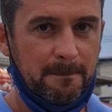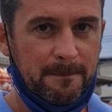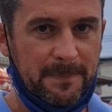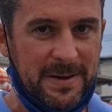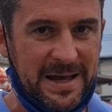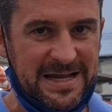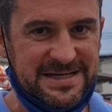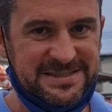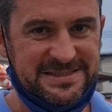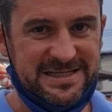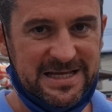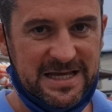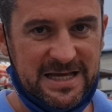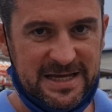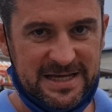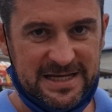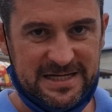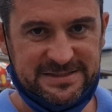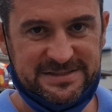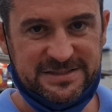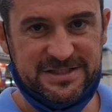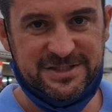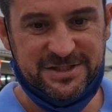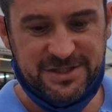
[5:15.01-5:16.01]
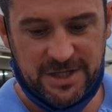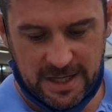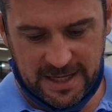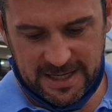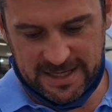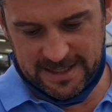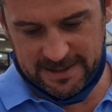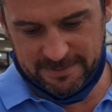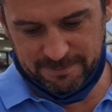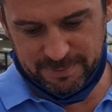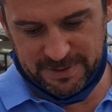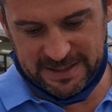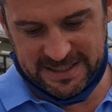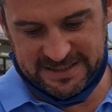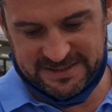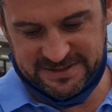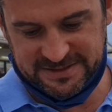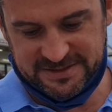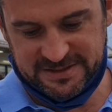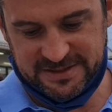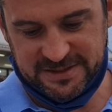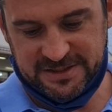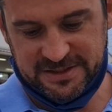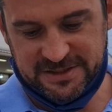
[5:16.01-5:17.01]
Pattaya is a dire
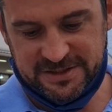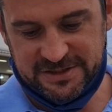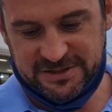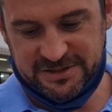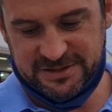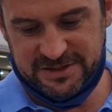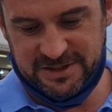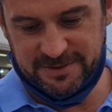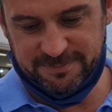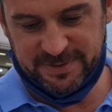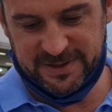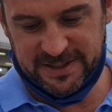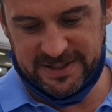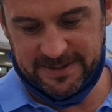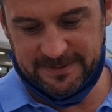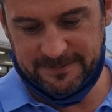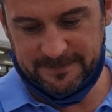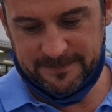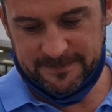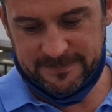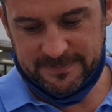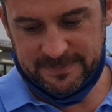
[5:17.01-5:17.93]
place to be.